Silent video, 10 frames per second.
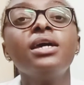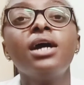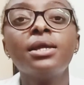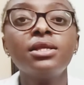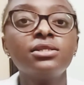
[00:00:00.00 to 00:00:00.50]

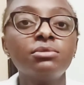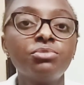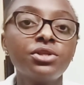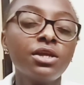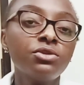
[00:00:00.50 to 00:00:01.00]
And then it's
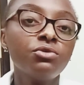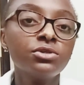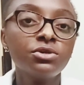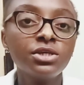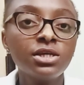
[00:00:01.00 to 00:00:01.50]
important to
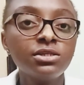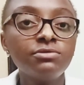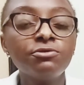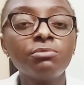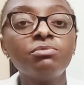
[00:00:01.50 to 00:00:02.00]
also get
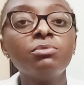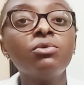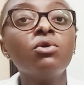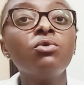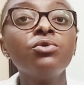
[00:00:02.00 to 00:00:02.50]
it from
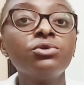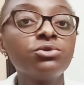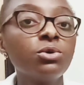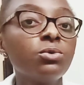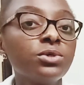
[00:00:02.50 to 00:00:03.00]
people who you
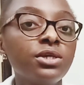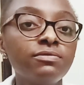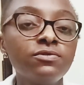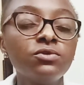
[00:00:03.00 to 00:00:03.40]
know will give